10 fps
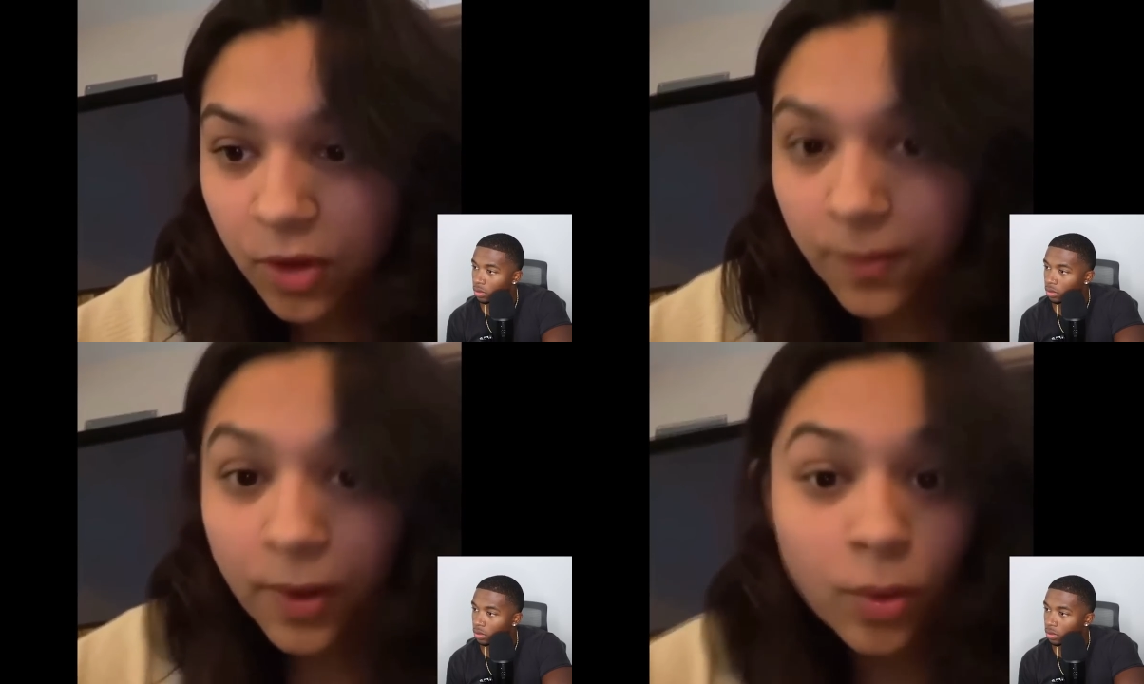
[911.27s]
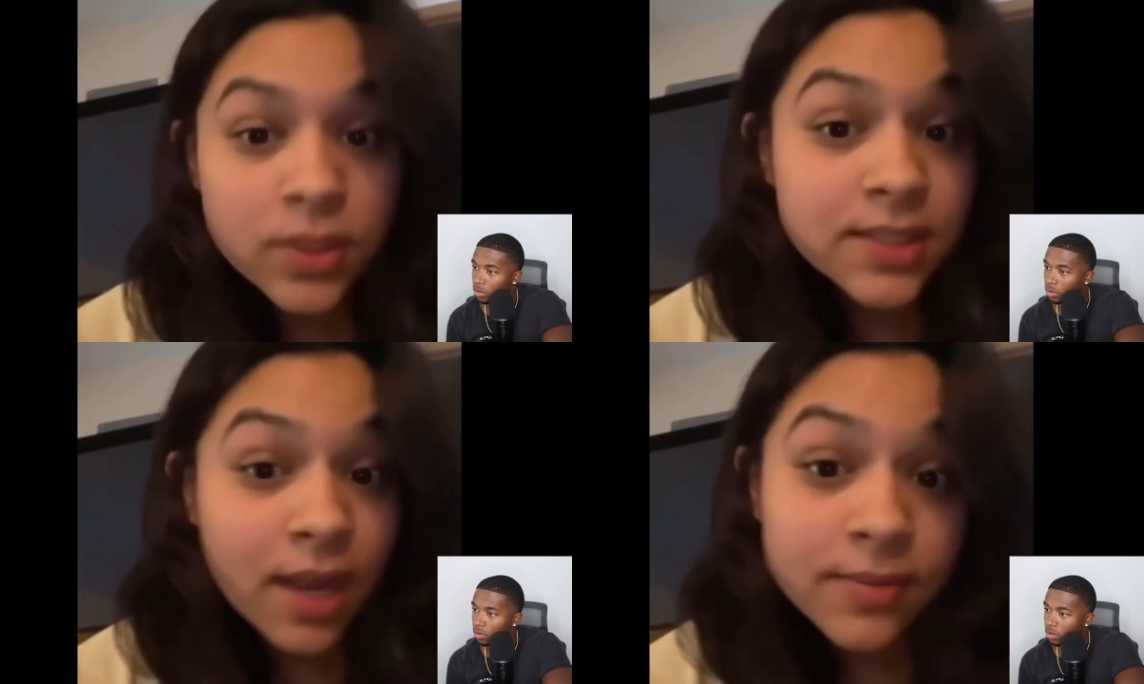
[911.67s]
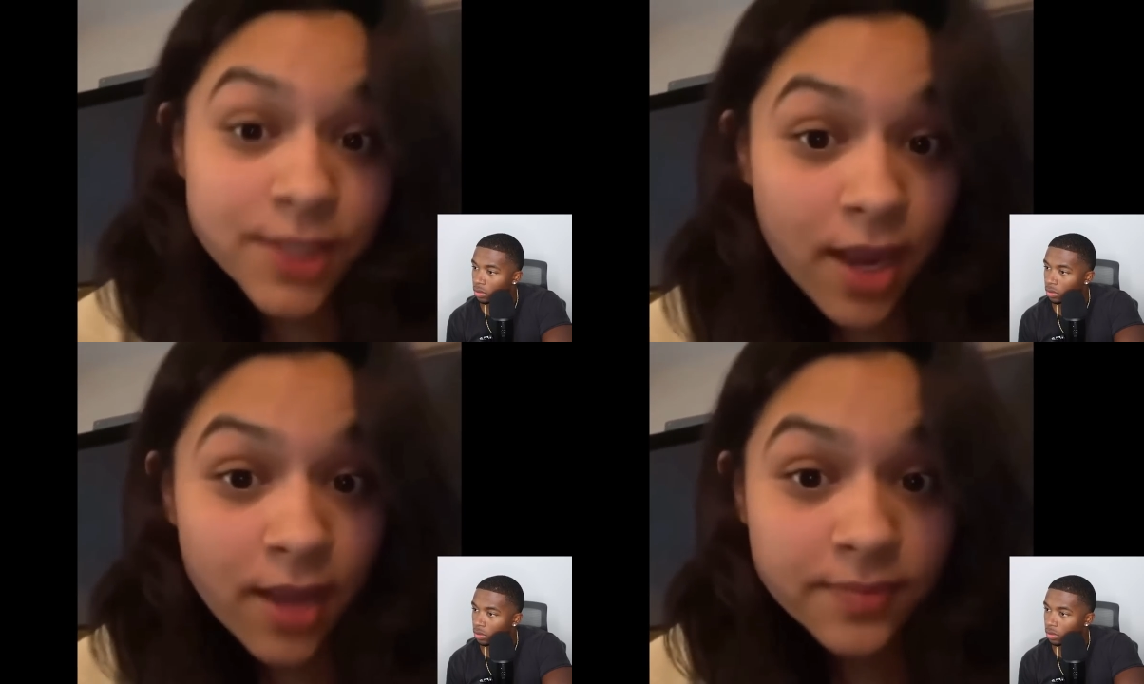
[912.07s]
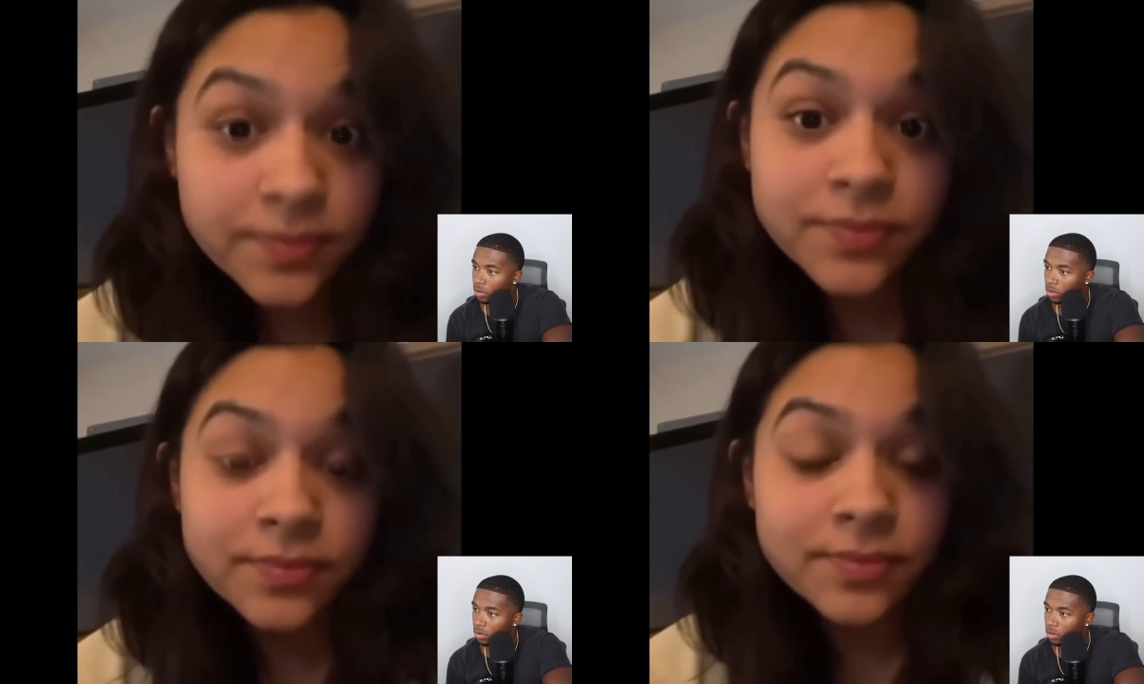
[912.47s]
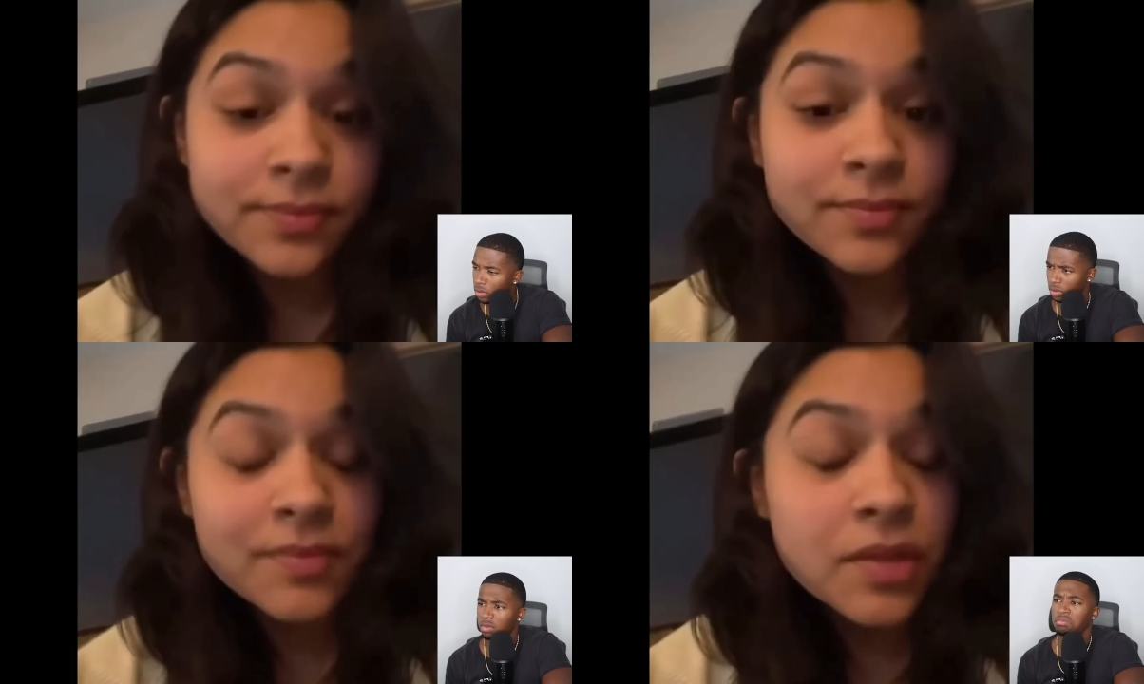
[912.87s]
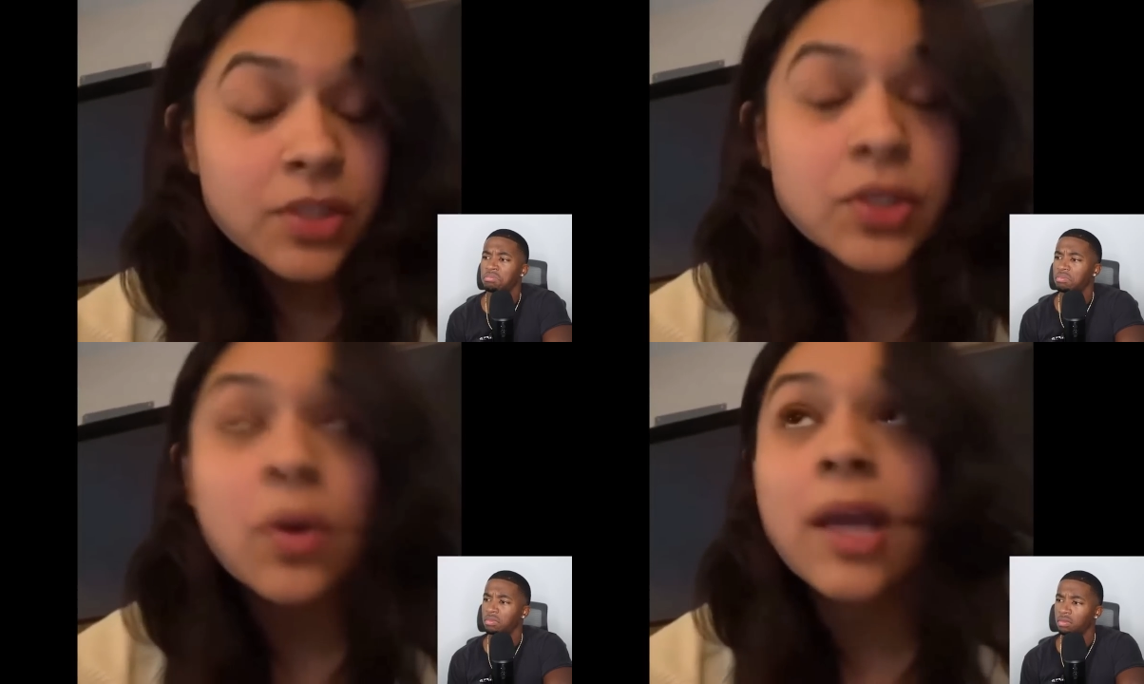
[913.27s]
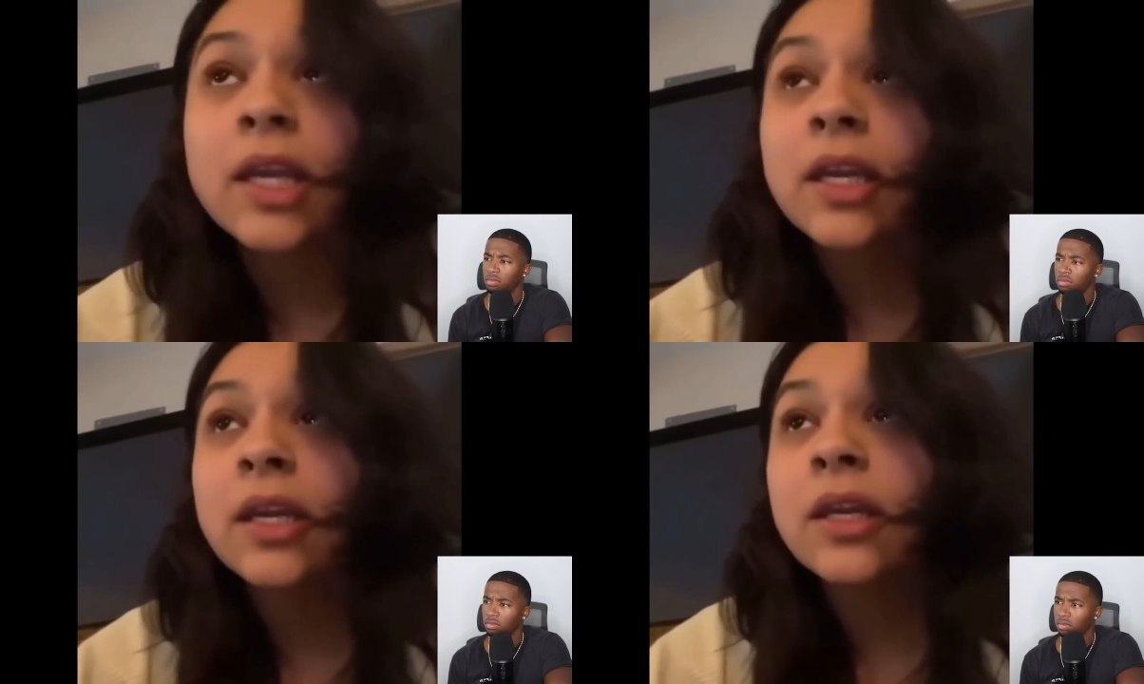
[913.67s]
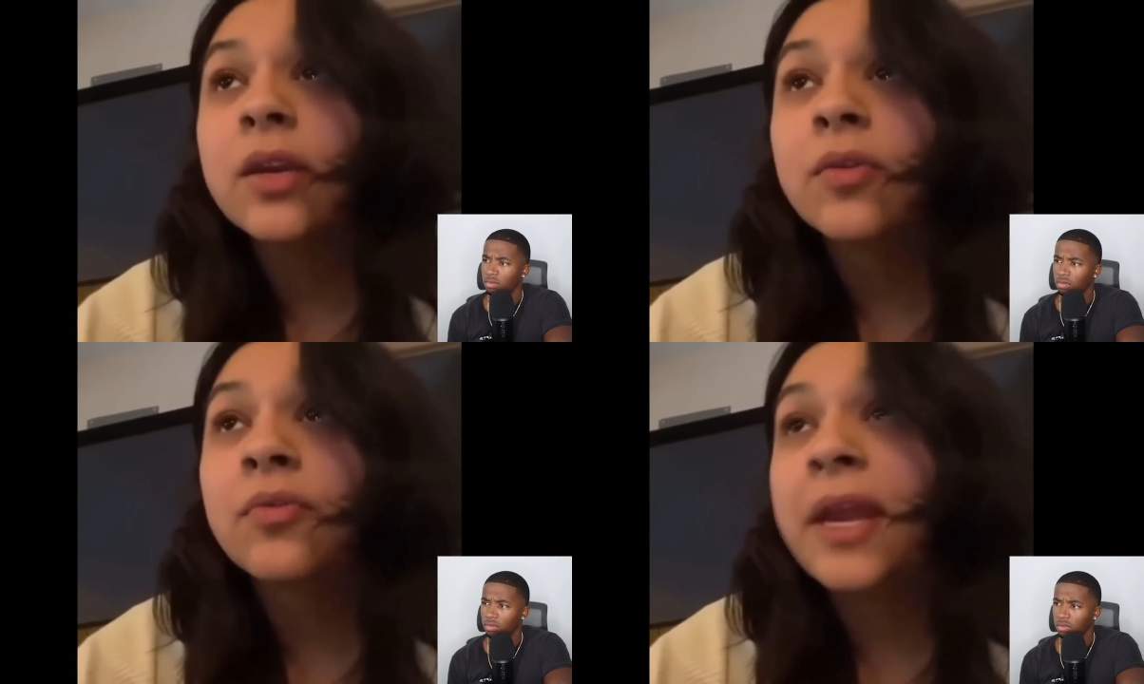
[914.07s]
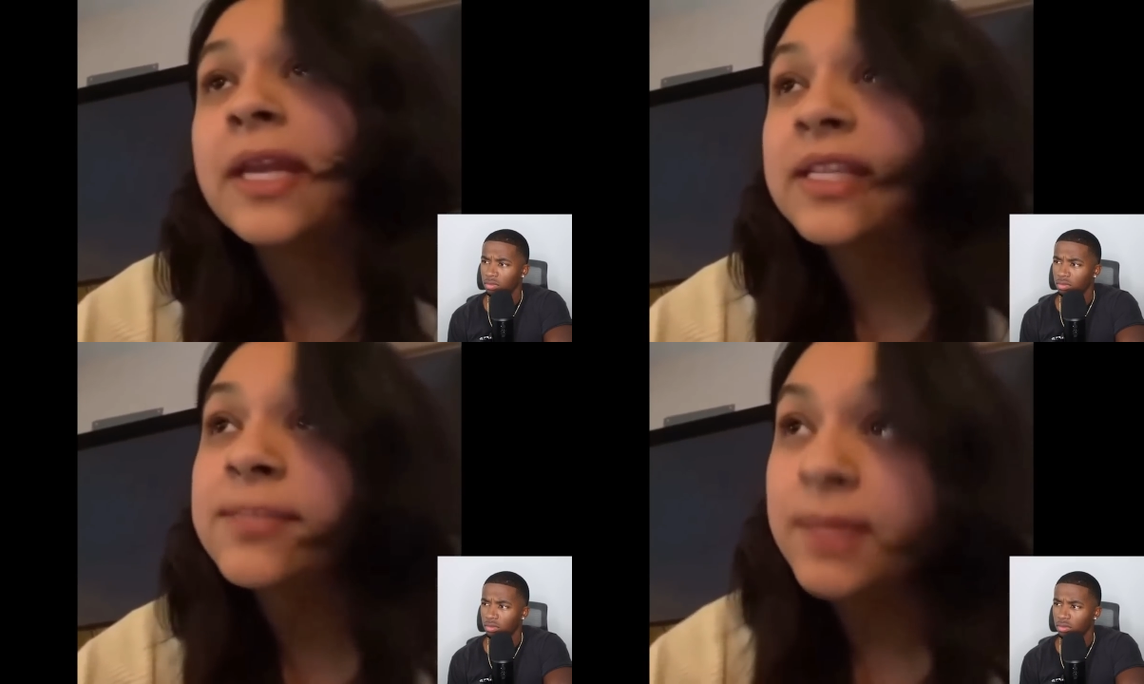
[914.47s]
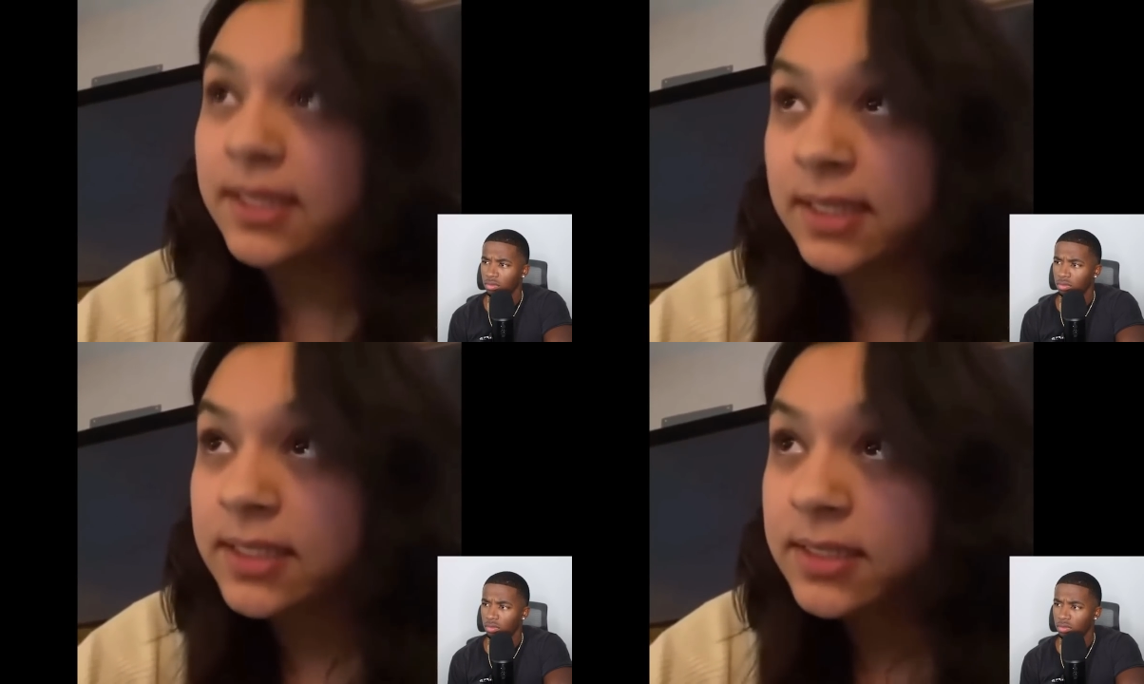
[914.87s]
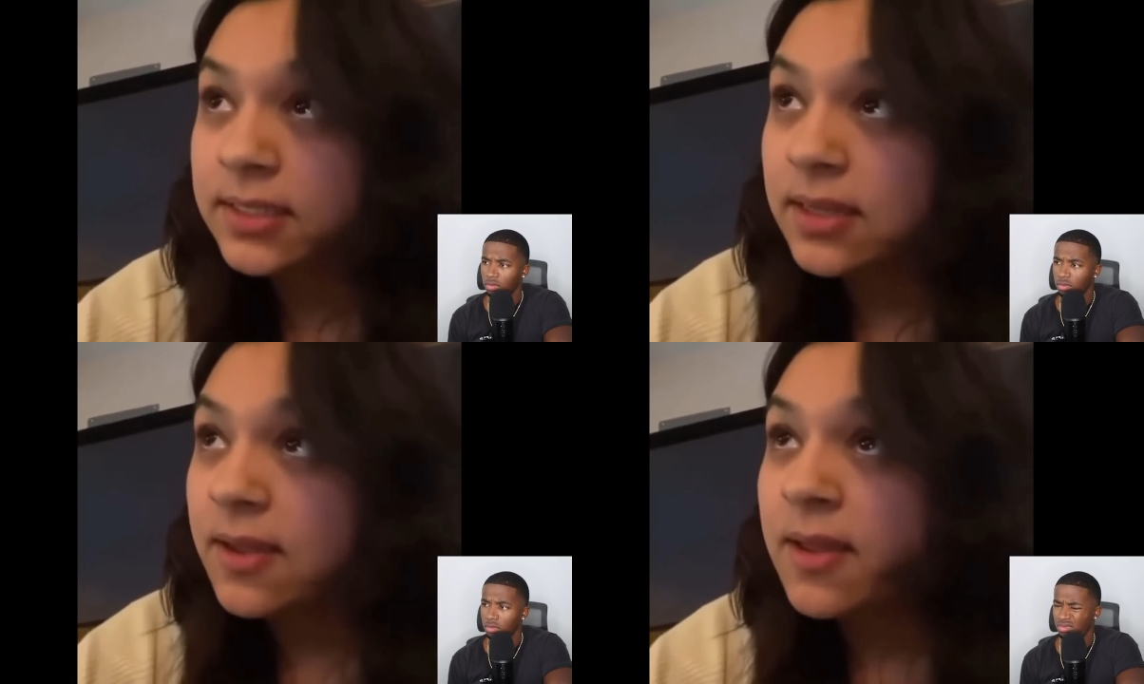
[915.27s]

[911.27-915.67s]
Speaker 1: on my old Snapchat so I could rate his penis